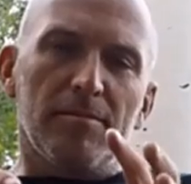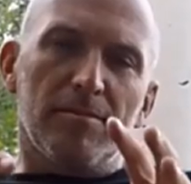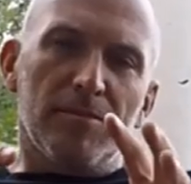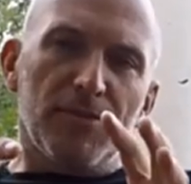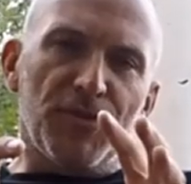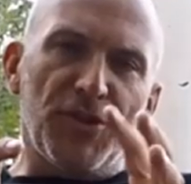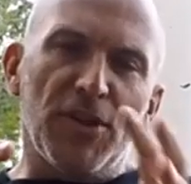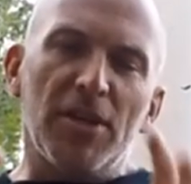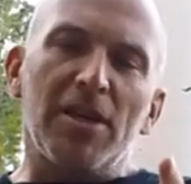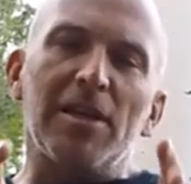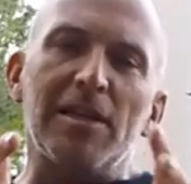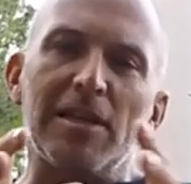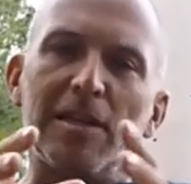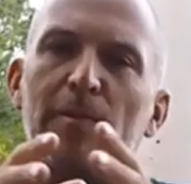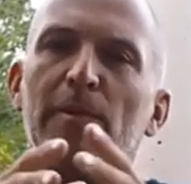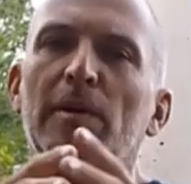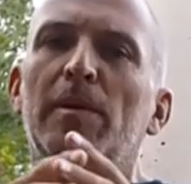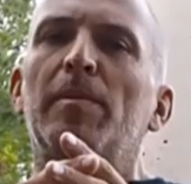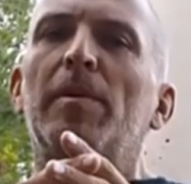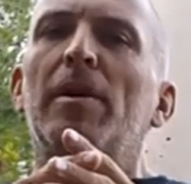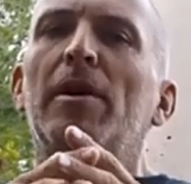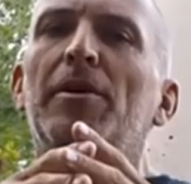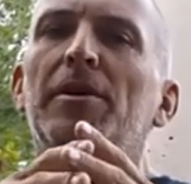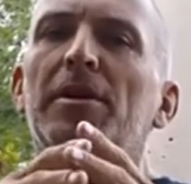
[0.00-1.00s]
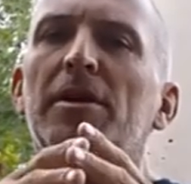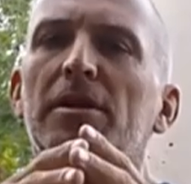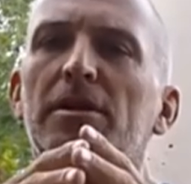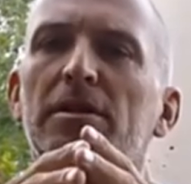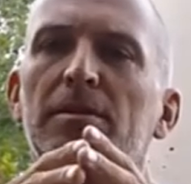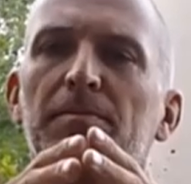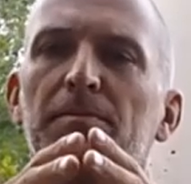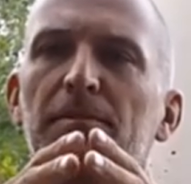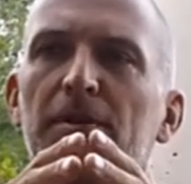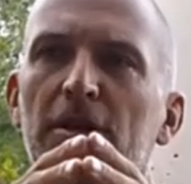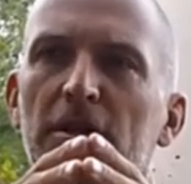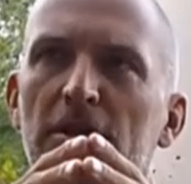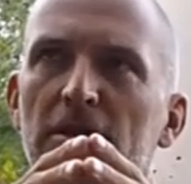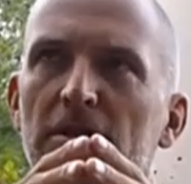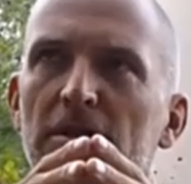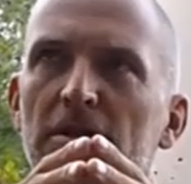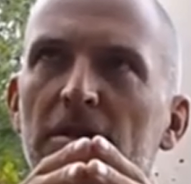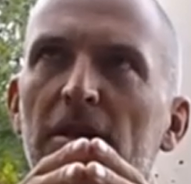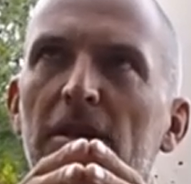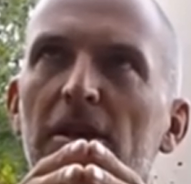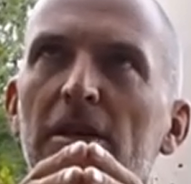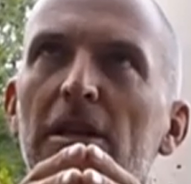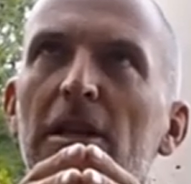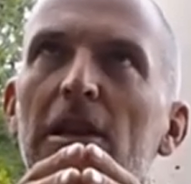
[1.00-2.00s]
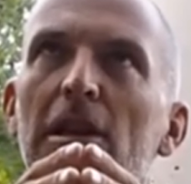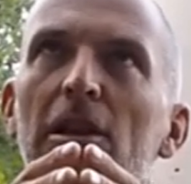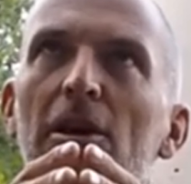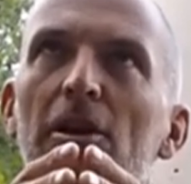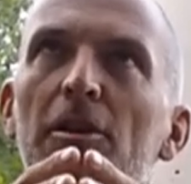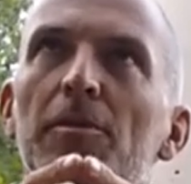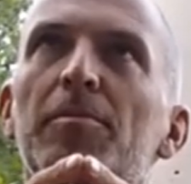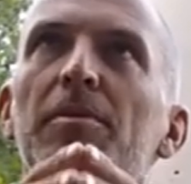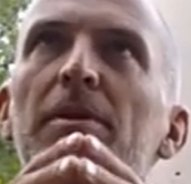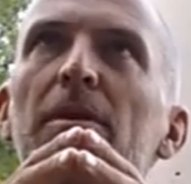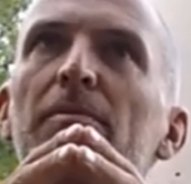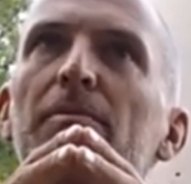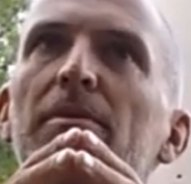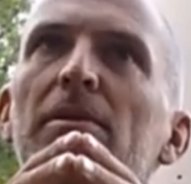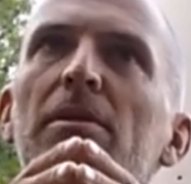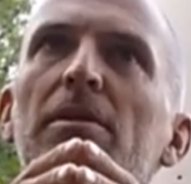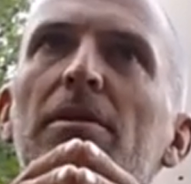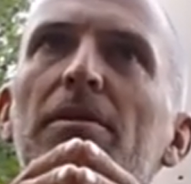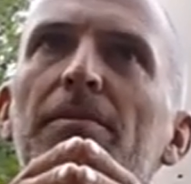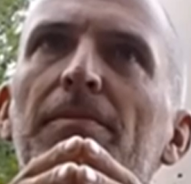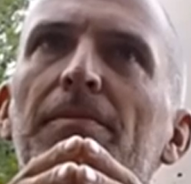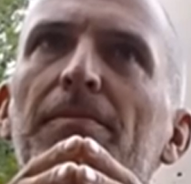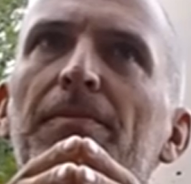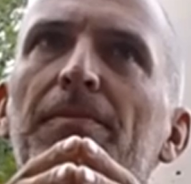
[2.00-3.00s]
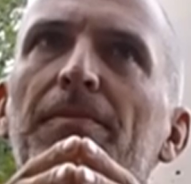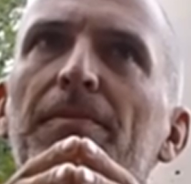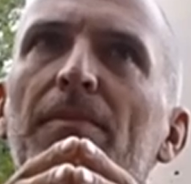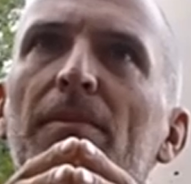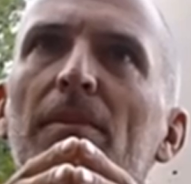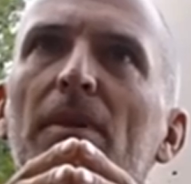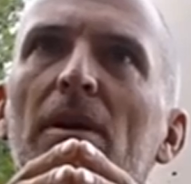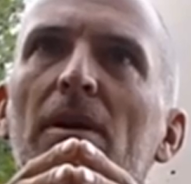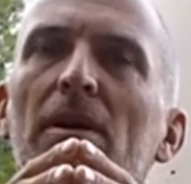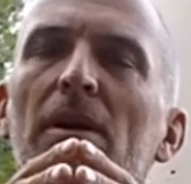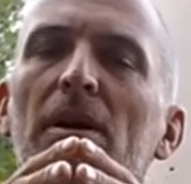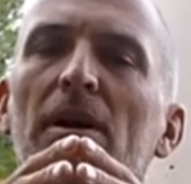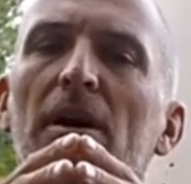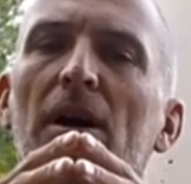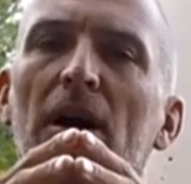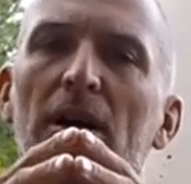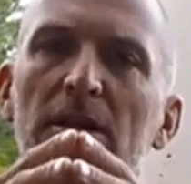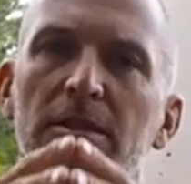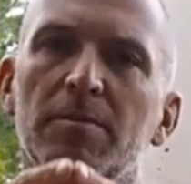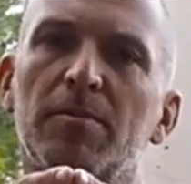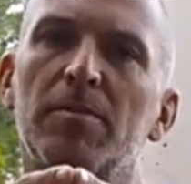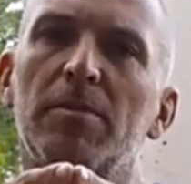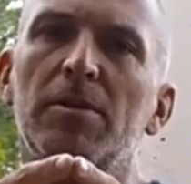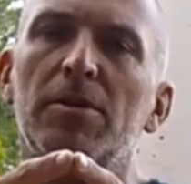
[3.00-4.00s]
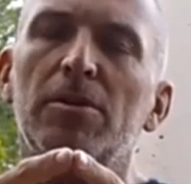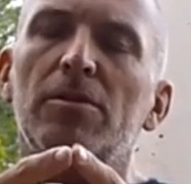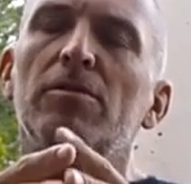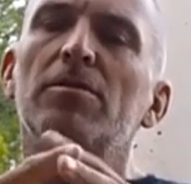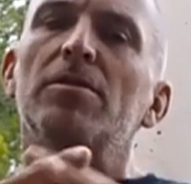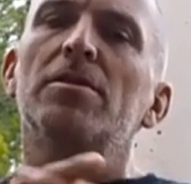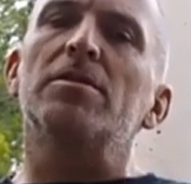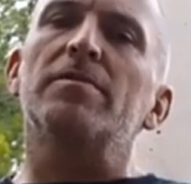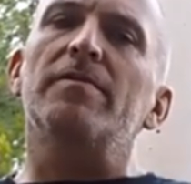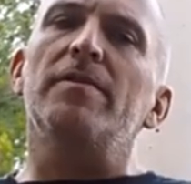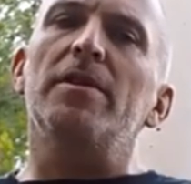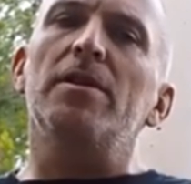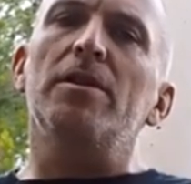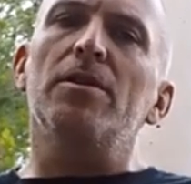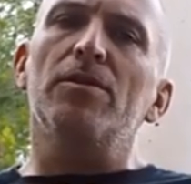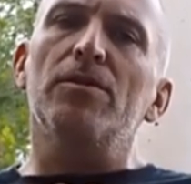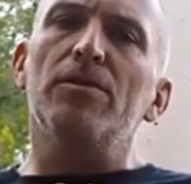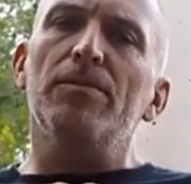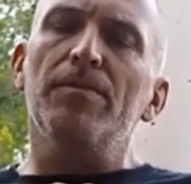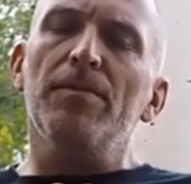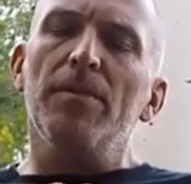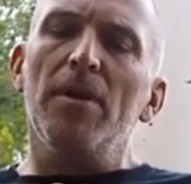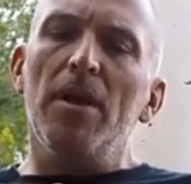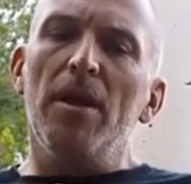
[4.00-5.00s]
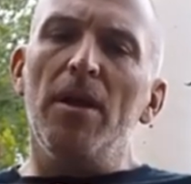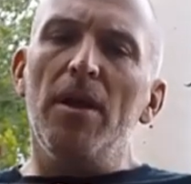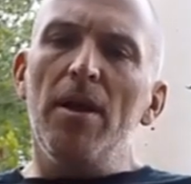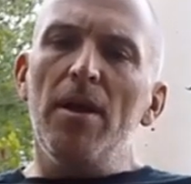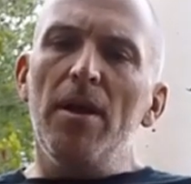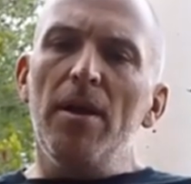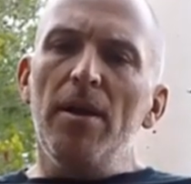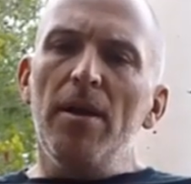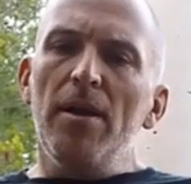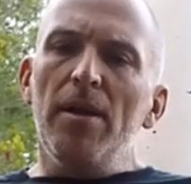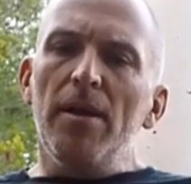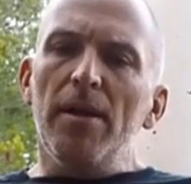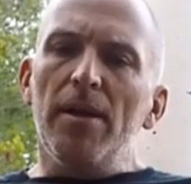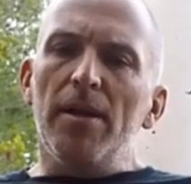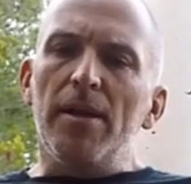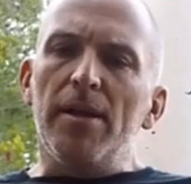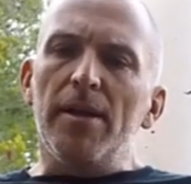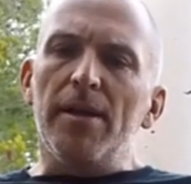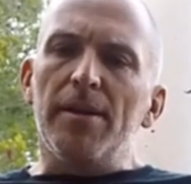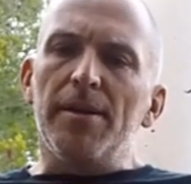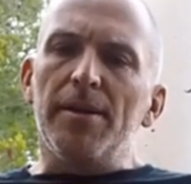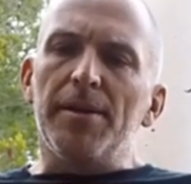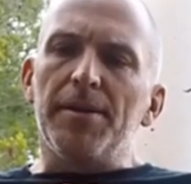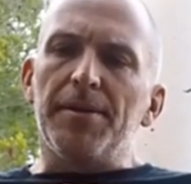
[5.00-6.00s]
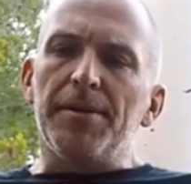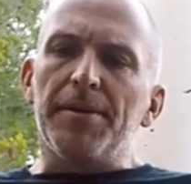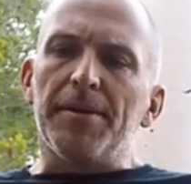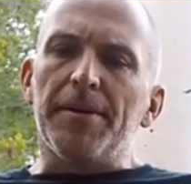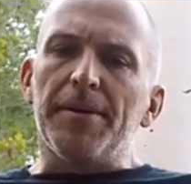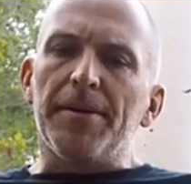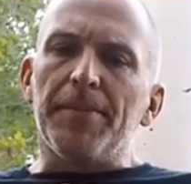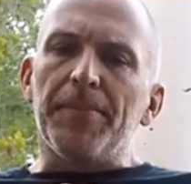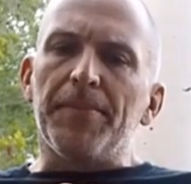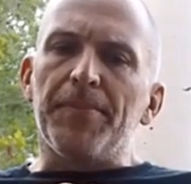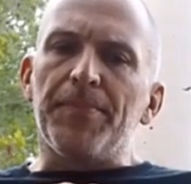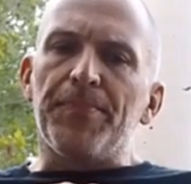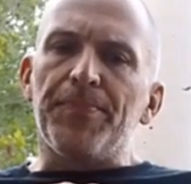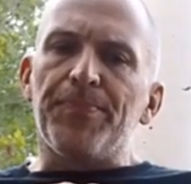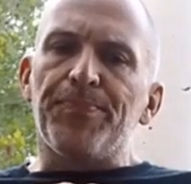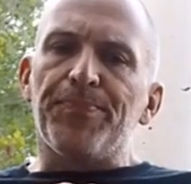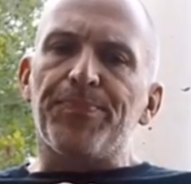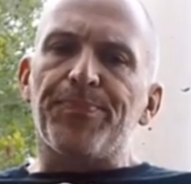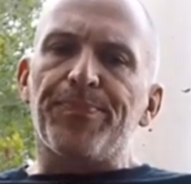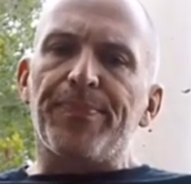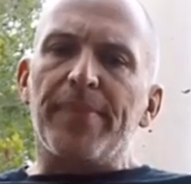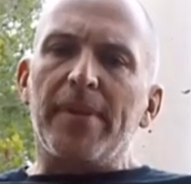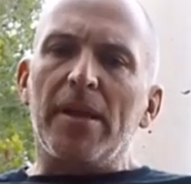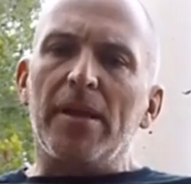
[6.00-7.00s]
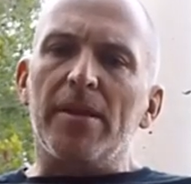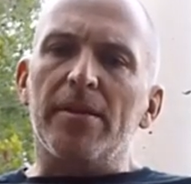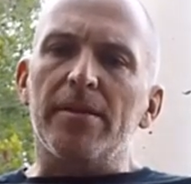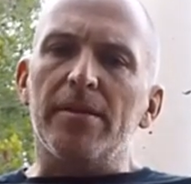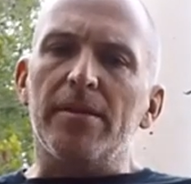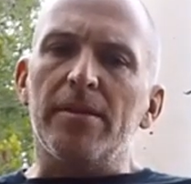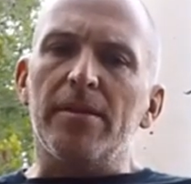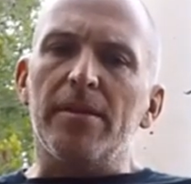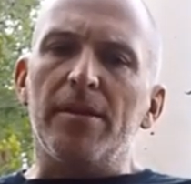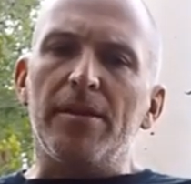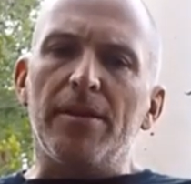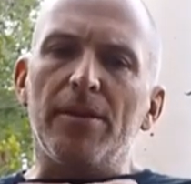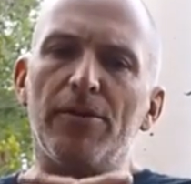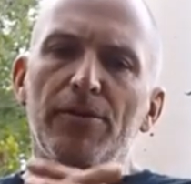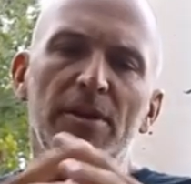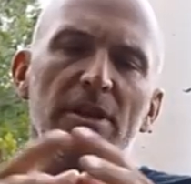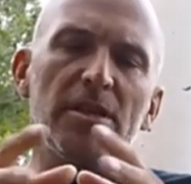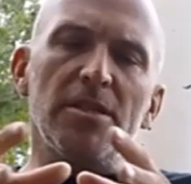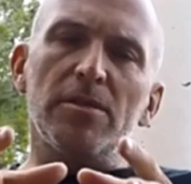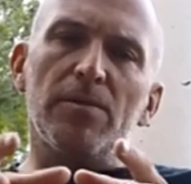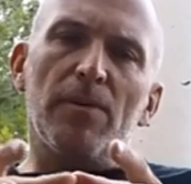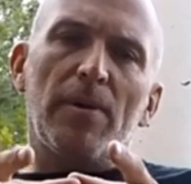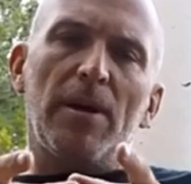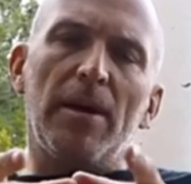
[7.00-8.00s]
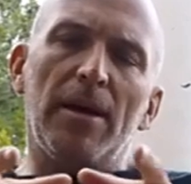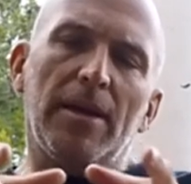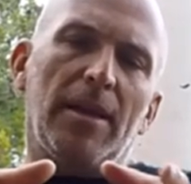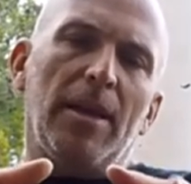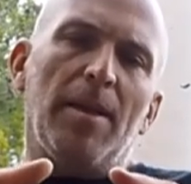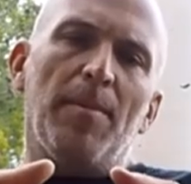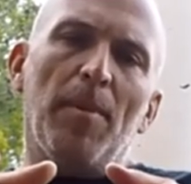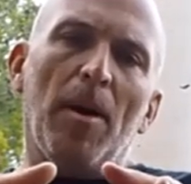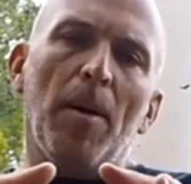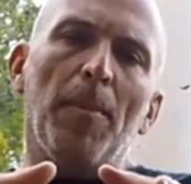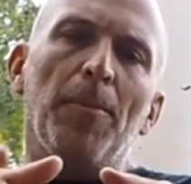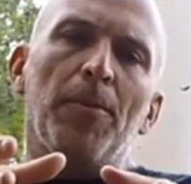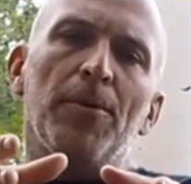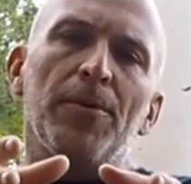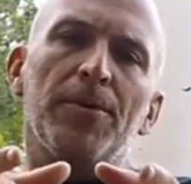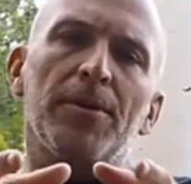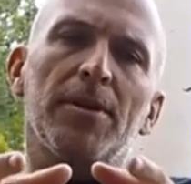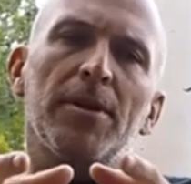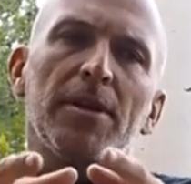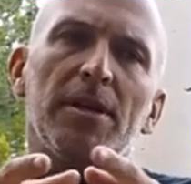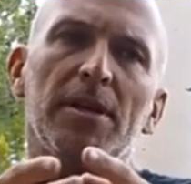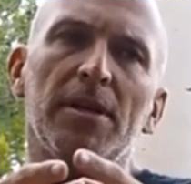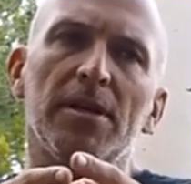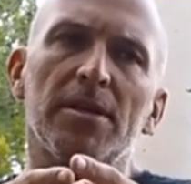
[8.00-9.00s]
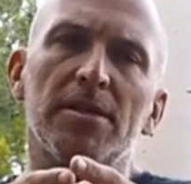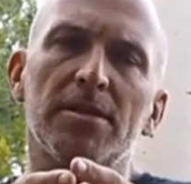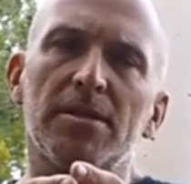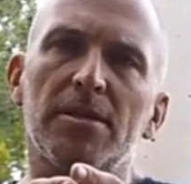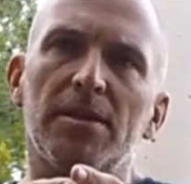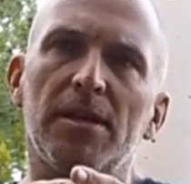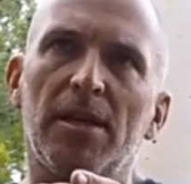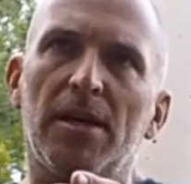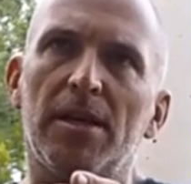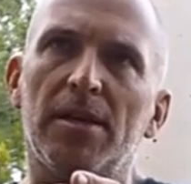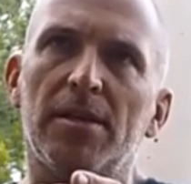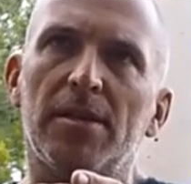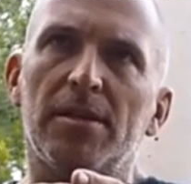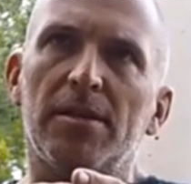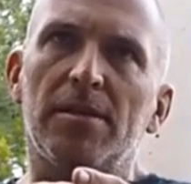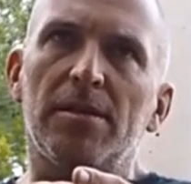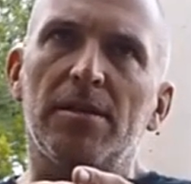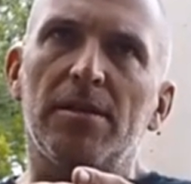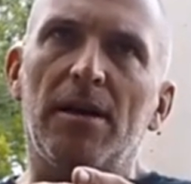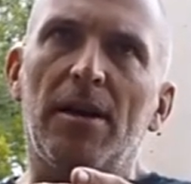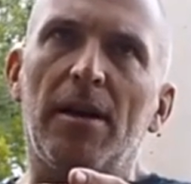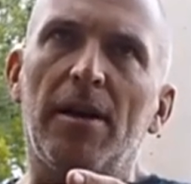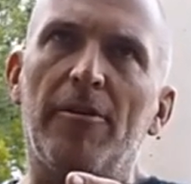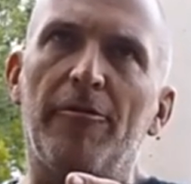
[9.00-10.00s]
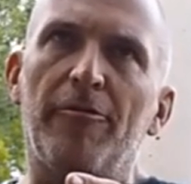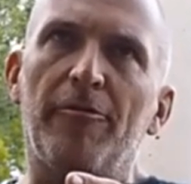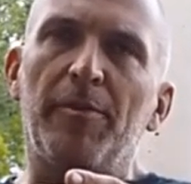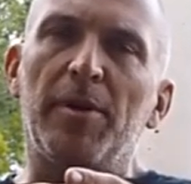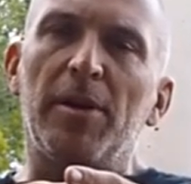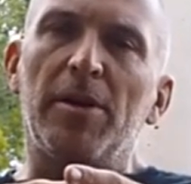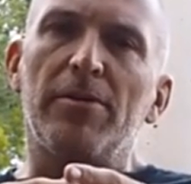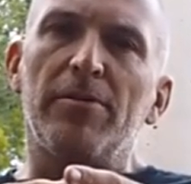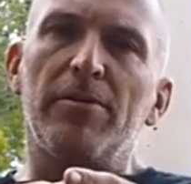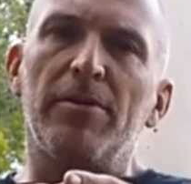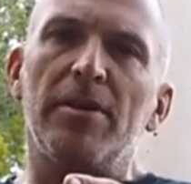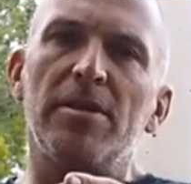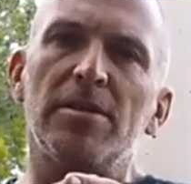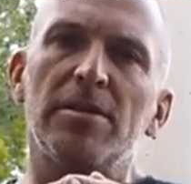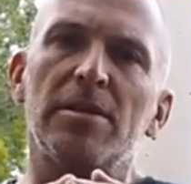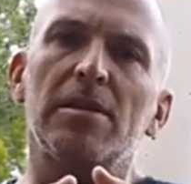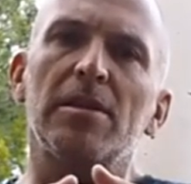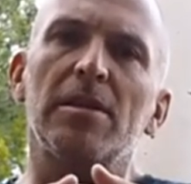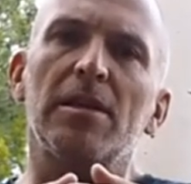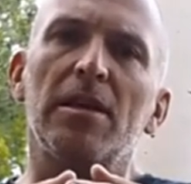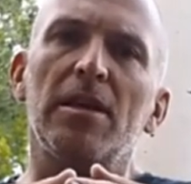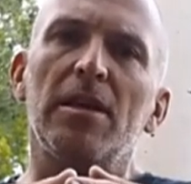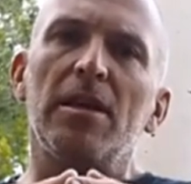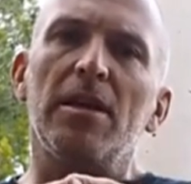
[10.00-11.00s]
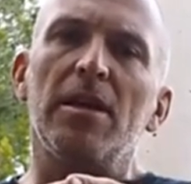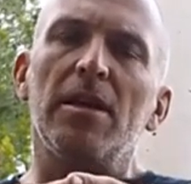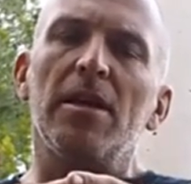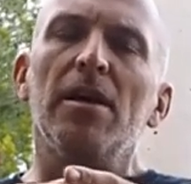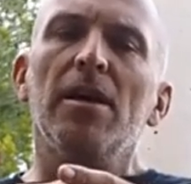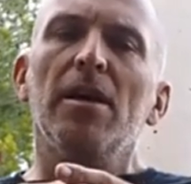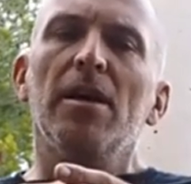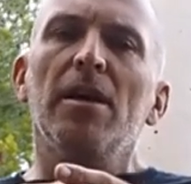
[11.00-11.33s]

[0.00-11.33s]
think a little bit about it, because a lot of people asked me to do this video. And the reason why I came up with it is that I've been recently